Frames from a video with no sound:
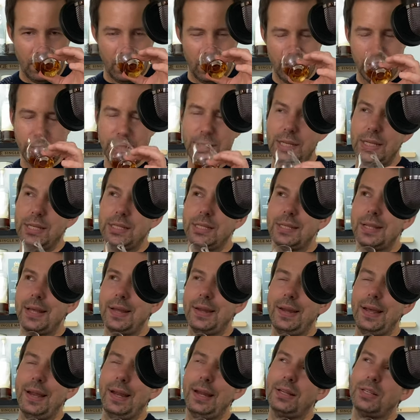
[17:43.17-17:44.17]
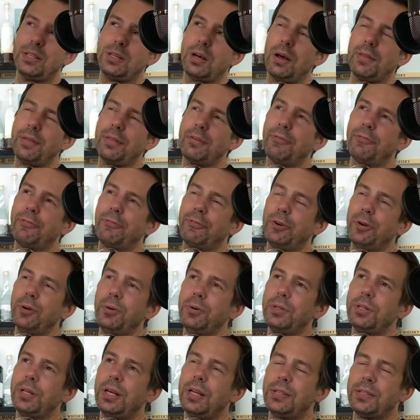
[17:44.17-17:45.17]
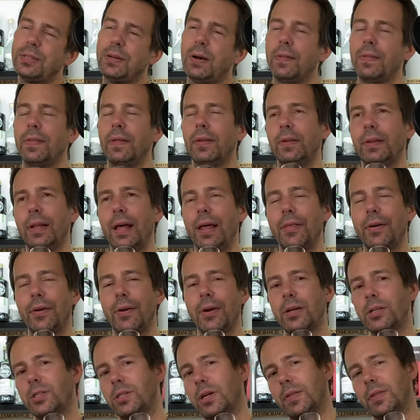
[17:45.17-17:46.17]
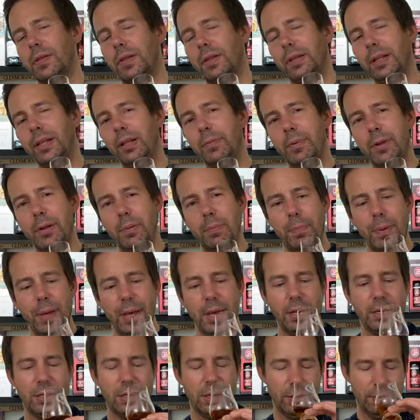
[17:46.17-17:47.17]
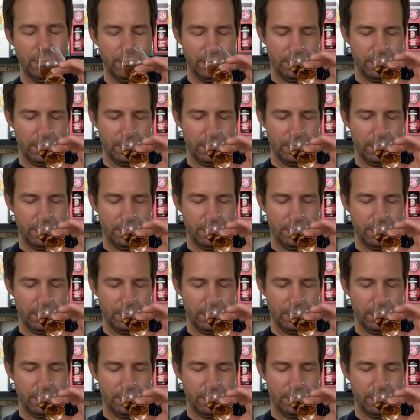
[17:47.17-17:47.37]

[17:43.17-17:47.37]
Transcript: Season that neat. It's got the fruit. It's got the leather. It's got the little bit of peat.